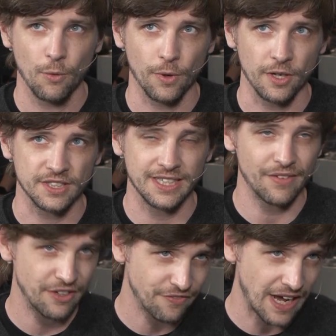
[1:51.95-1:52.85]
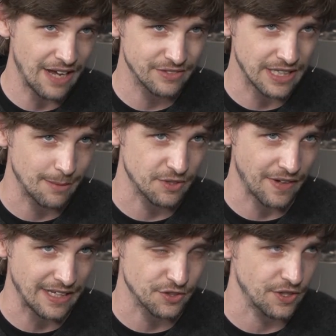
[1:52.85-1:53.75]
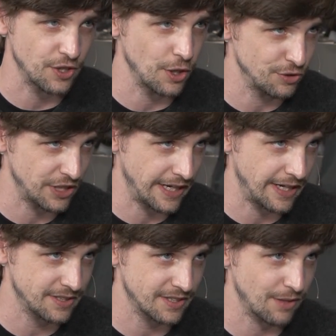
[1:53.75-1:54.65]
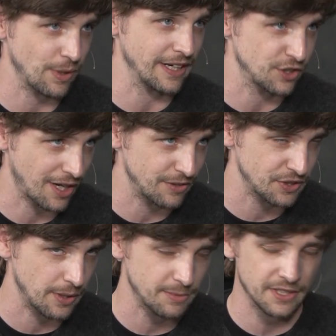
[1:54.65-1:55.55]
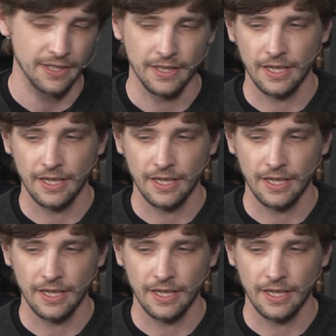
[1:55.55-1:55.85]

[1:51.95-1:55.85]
We're 75 times faster than Node.js at running JavaScript.